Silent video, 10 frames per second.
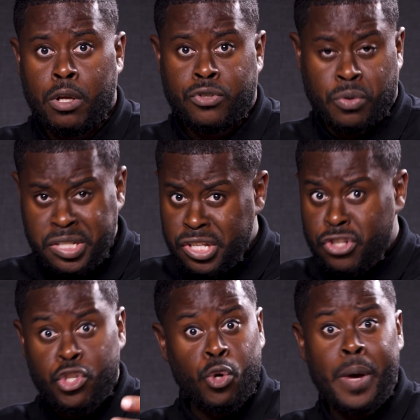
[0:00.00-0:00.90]
So this
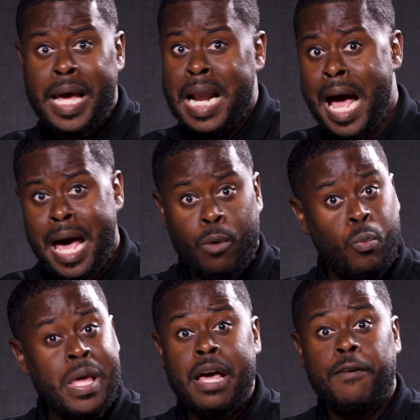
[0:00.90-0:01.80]
is you and I.
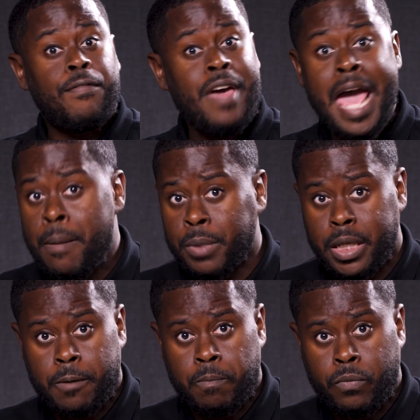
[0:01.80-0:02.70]
We are family.